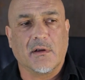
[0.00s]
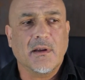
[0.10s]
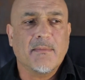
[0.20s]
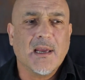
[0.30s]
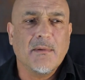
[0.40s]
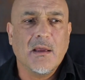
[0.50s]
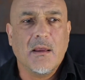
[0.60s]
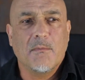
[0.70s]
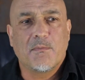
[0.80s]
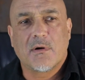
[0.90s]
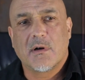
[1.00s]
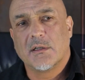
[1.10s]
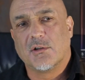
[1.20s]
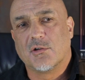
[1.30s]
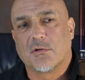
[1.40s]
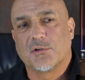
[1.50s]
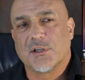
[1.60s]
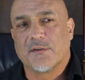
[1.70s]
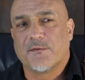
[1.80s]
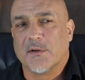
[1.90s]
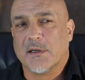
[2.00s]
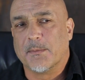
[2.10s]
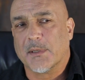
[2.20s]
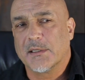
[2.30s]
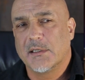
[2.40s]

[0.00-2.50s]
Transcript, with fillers: Oh, there may Emperor Georgiou Philippa.